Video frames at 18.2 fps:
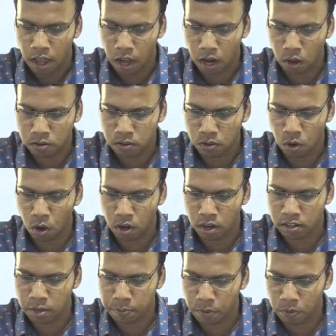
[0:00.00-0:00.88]
allows
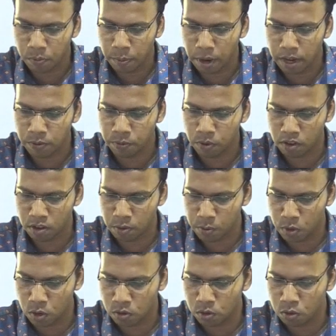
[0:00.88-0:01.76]
ownership of minor forest
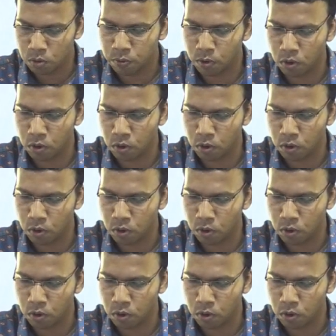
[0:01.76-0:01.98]
produce to